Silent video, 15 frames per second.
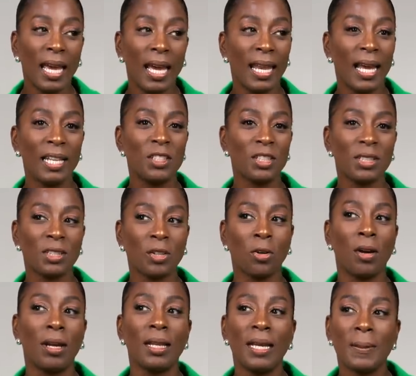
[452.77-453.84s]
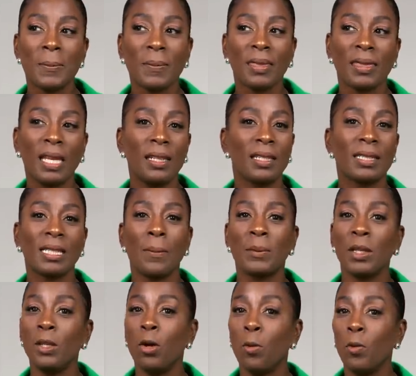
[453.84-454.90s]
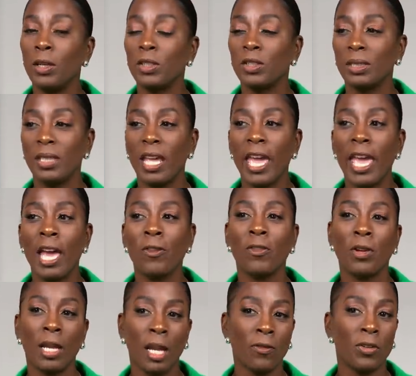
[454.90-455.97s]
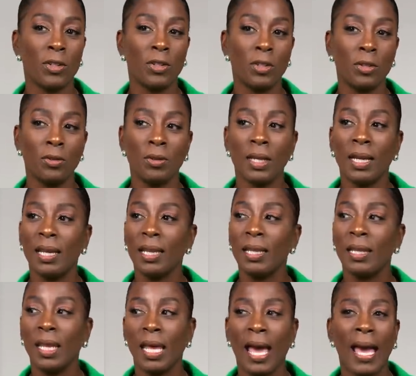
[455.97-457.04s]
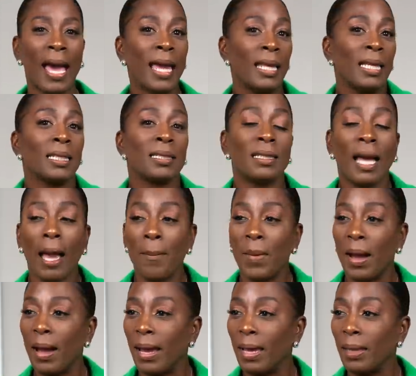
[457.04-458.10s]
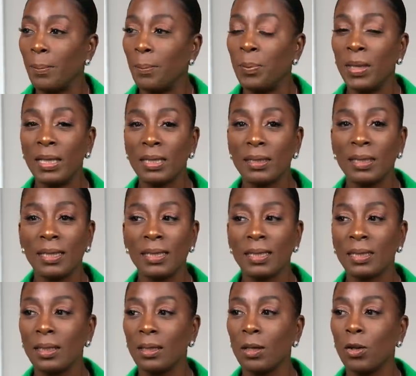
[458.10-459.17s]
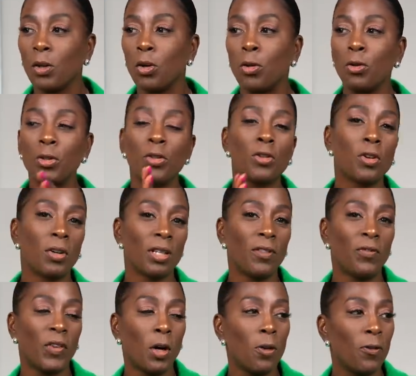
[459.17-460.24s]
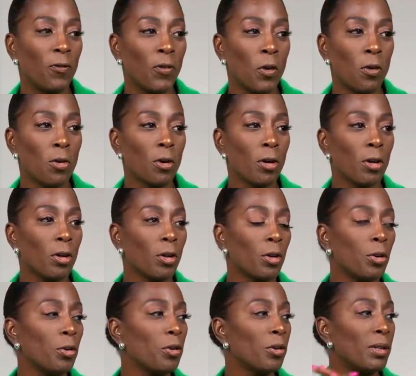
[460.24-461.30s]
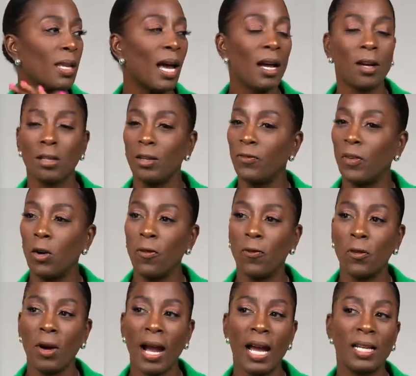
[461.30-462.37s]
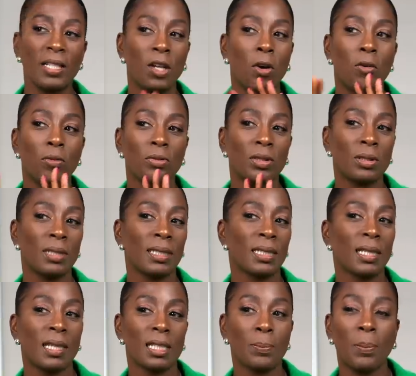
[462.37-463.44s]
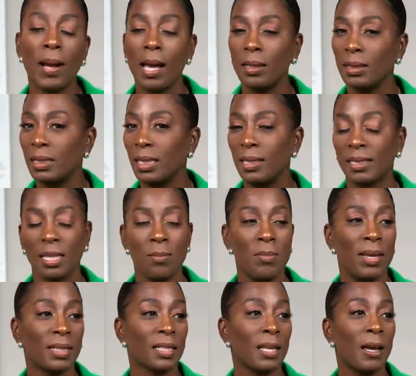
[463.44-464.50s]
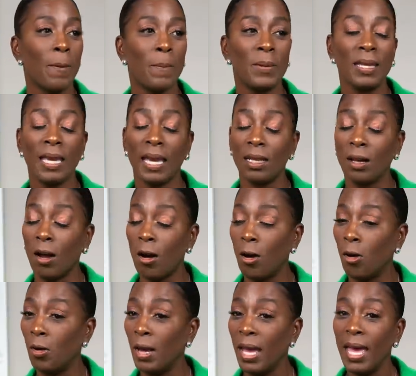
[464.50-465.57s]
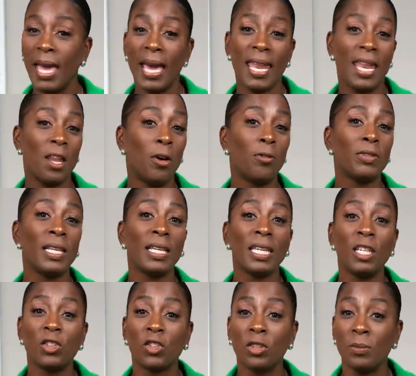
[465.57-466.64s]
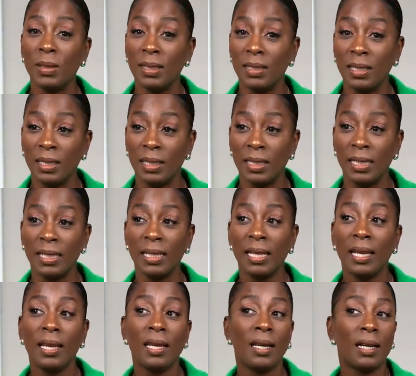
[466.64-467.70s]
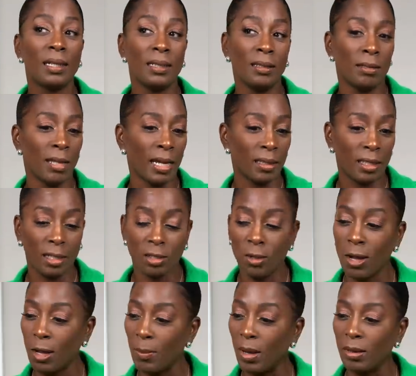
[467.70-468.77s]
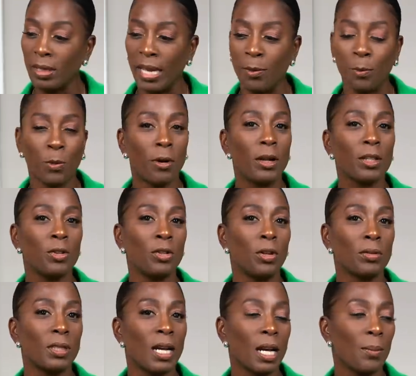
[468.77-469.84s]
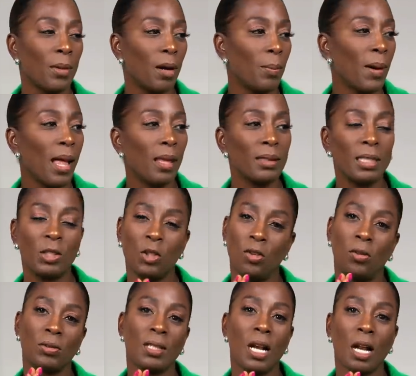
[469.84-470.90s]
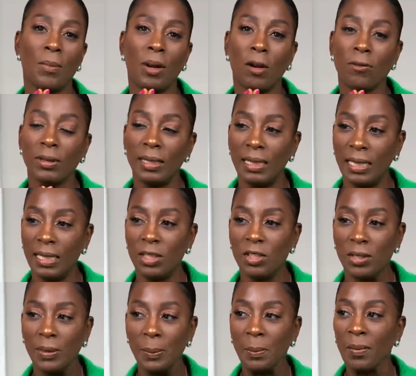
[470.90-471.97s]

And I just thought, that is something no one should ever do. It's not my business who you're gonna vote for or who you're not gonna vote for. I don't discuss politics in mixed company at all, and I don't think it should be done. Like they talk about at work, you don't talk about politics, you don't talk about religion.